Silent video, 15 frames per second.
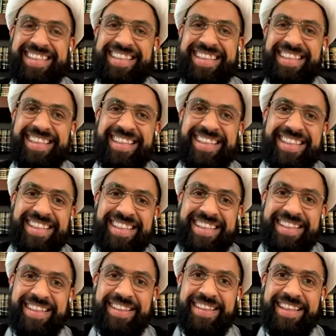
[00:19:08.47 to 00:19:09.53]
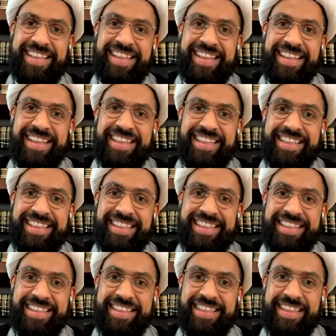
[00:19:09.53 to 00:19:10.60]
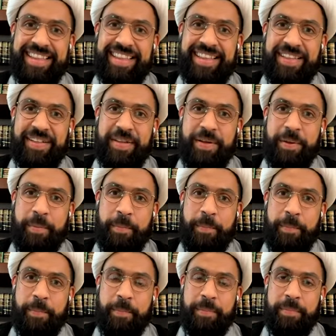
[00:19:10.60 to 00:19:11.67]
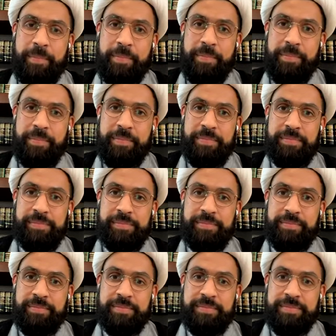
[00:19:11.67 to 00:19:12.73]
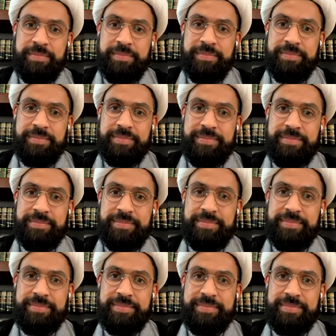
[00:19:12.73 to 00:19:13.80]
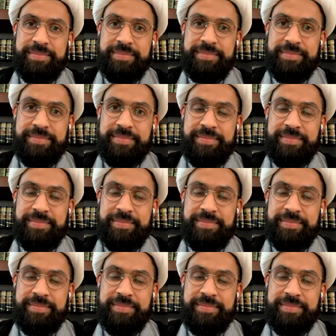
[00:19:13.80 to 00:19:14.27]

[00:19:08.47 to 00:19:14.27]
The person shown says nothing.